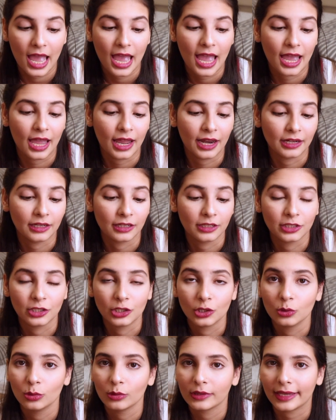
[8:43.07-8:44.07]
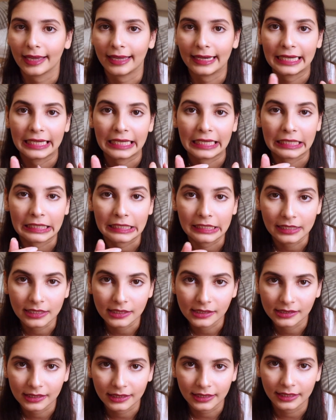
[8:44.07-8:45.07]
And you can
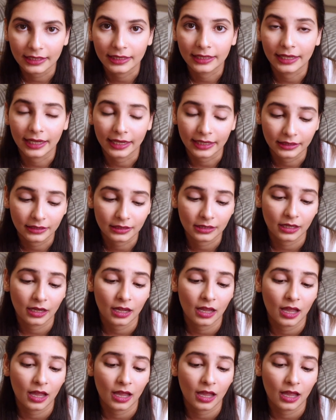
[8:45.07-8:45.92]
easily get